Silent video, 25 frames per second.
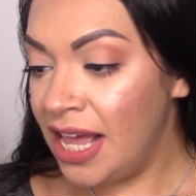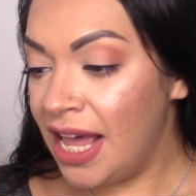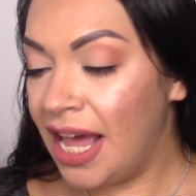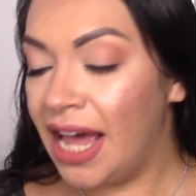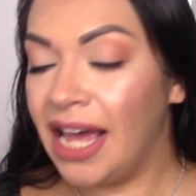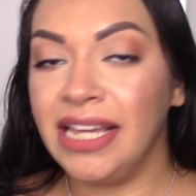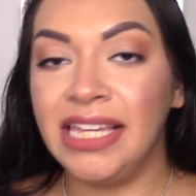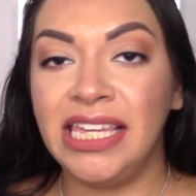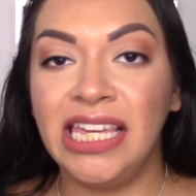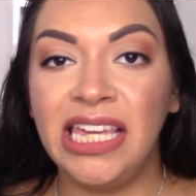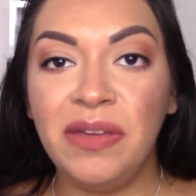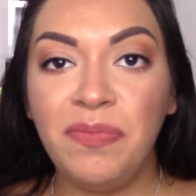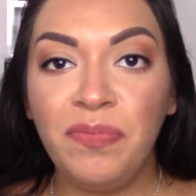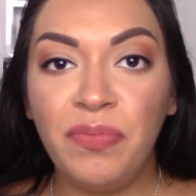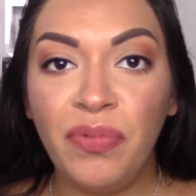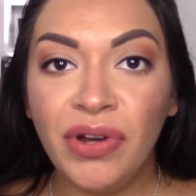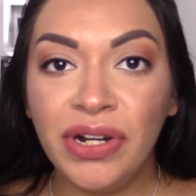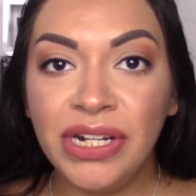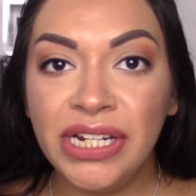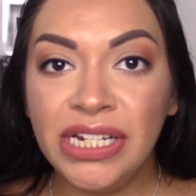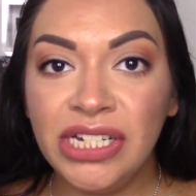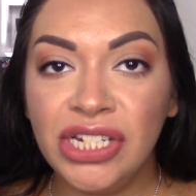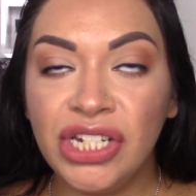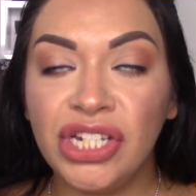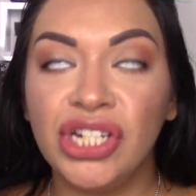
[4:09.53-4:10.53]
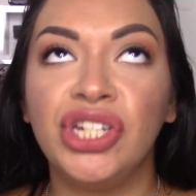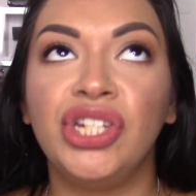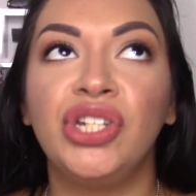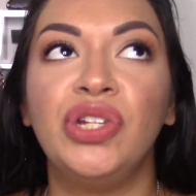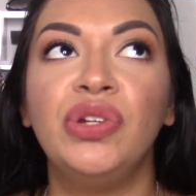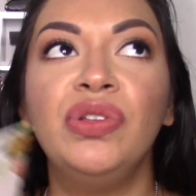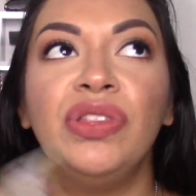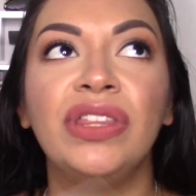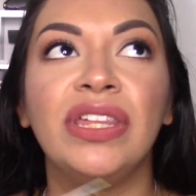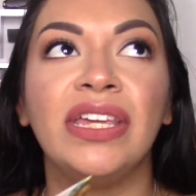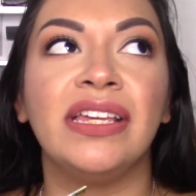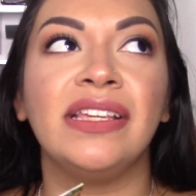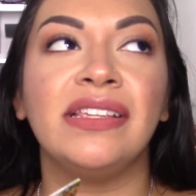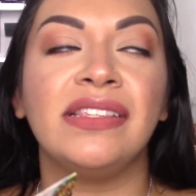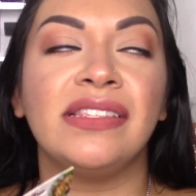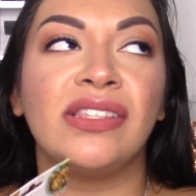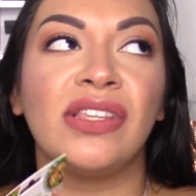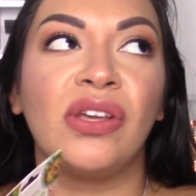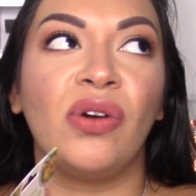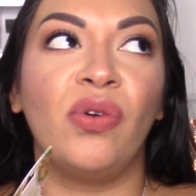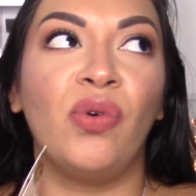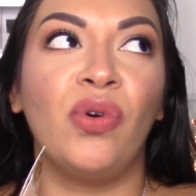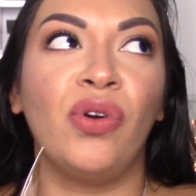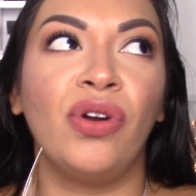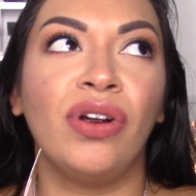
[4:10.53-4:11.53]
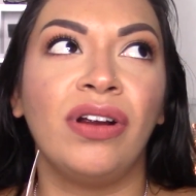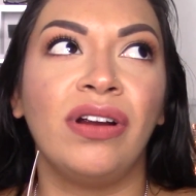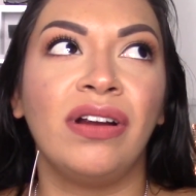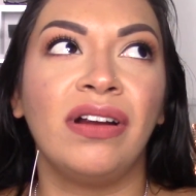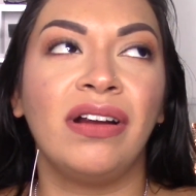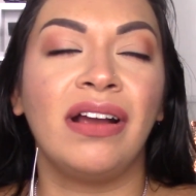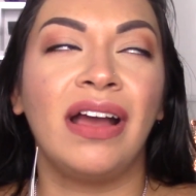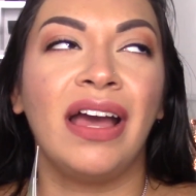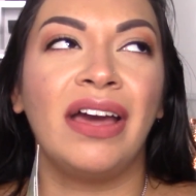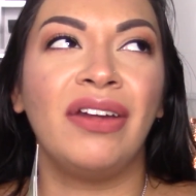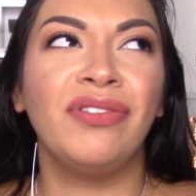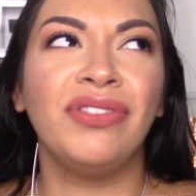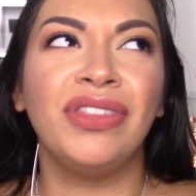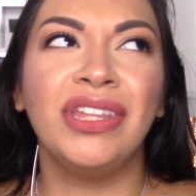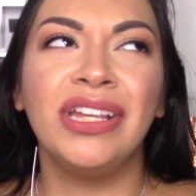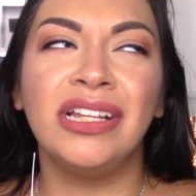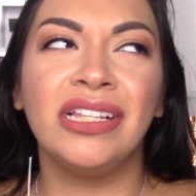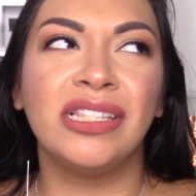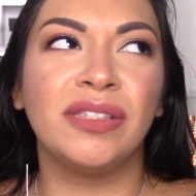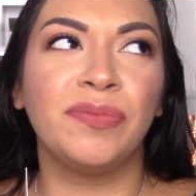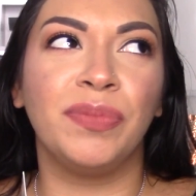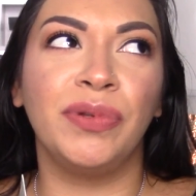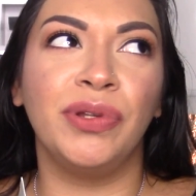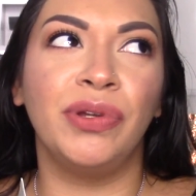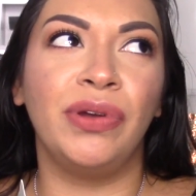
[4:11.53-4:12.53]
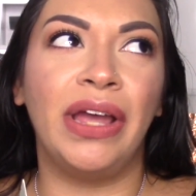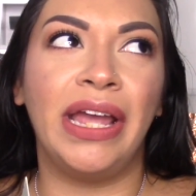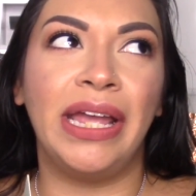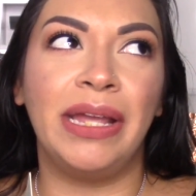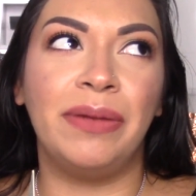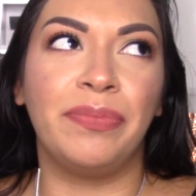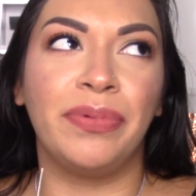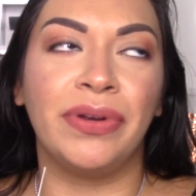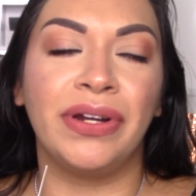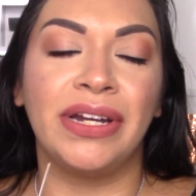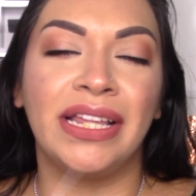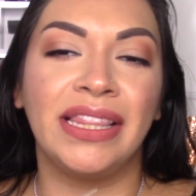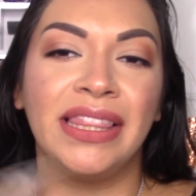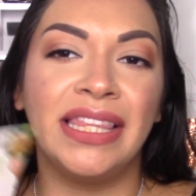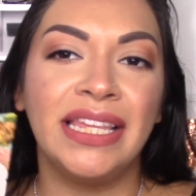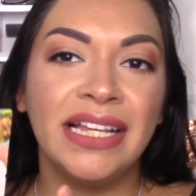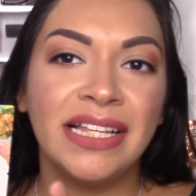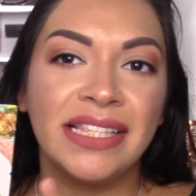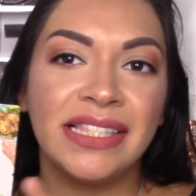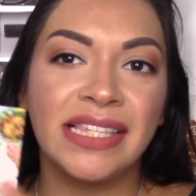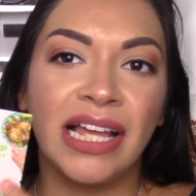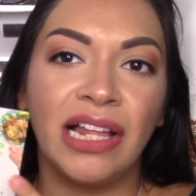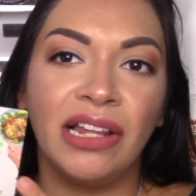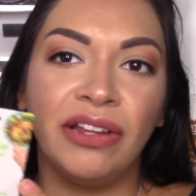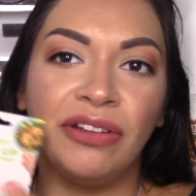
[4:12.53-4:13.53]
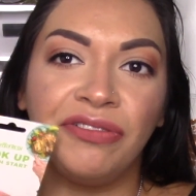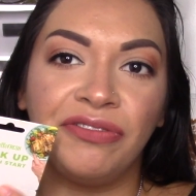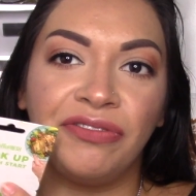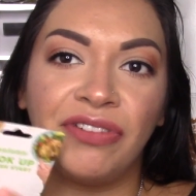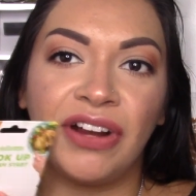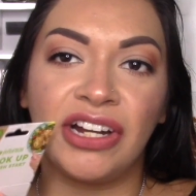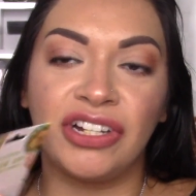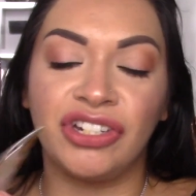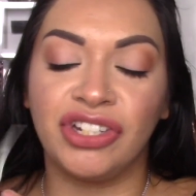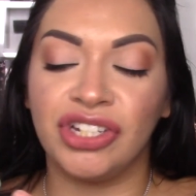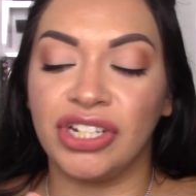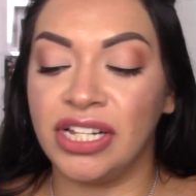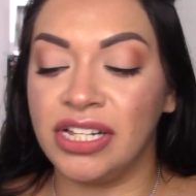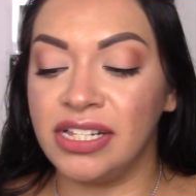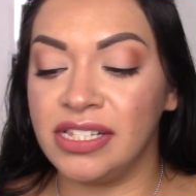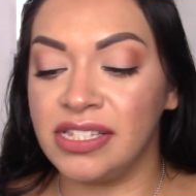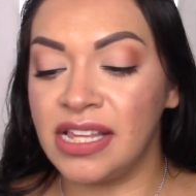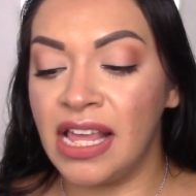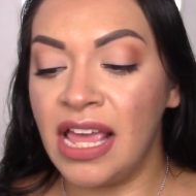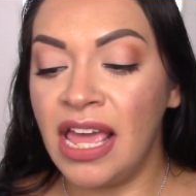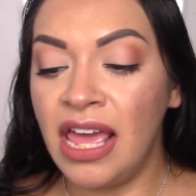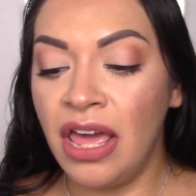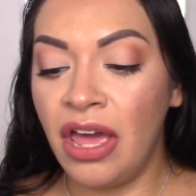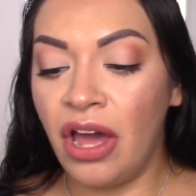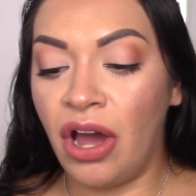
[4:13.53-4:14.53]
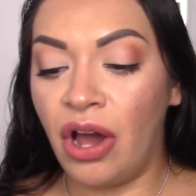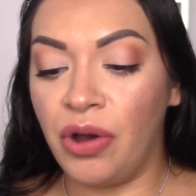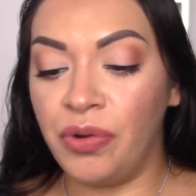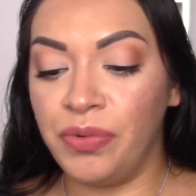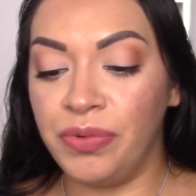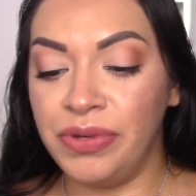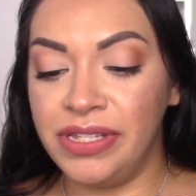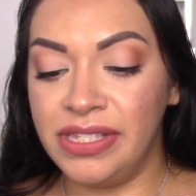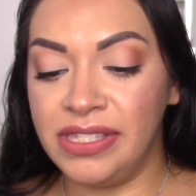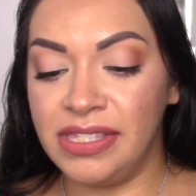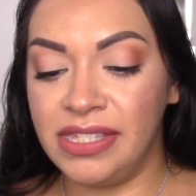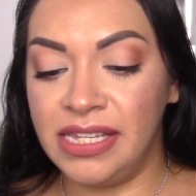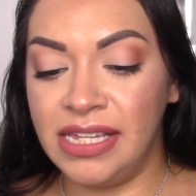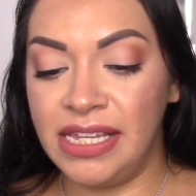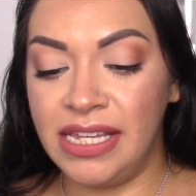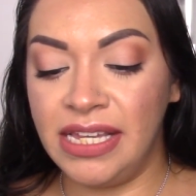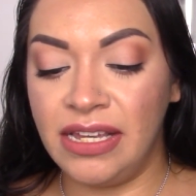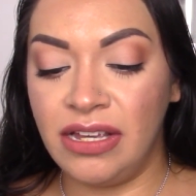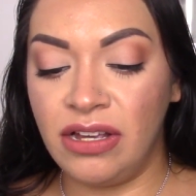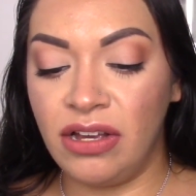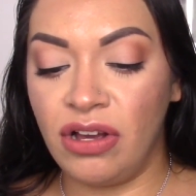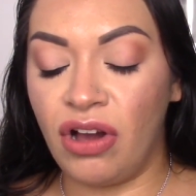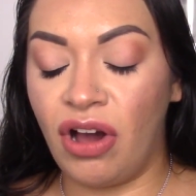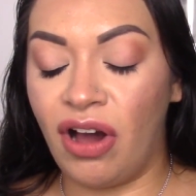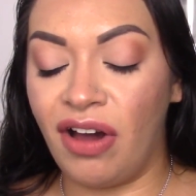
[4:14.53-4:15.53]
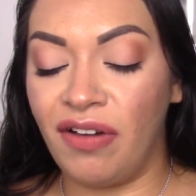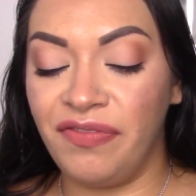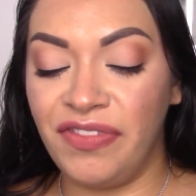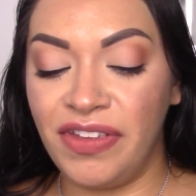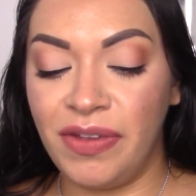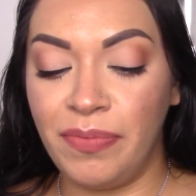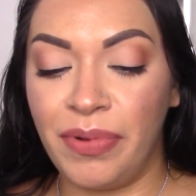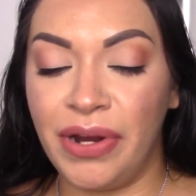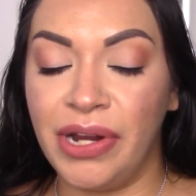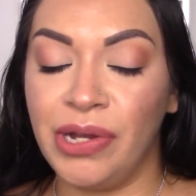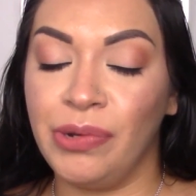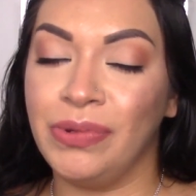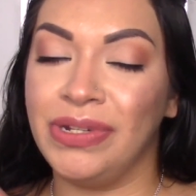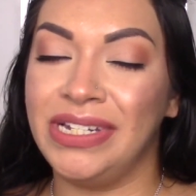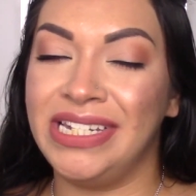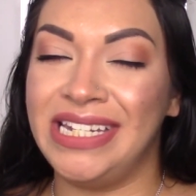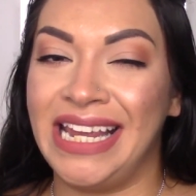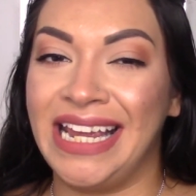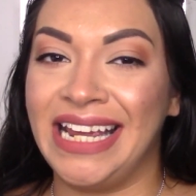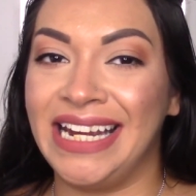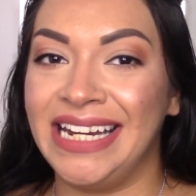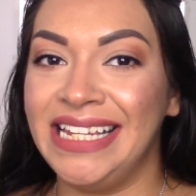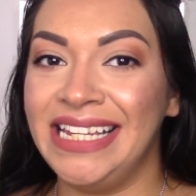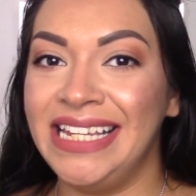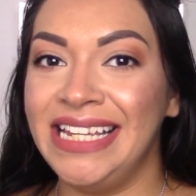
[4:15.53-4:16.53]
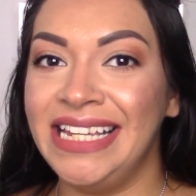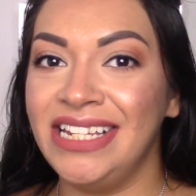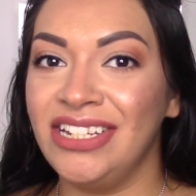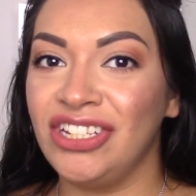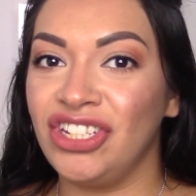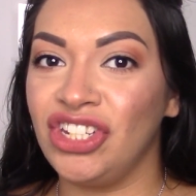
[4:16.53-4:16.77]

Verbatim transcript: I keep wanting to do this, or I don't think it's Blue Apron. I think it's HelloFresh because I always see Coffee Break with Dani.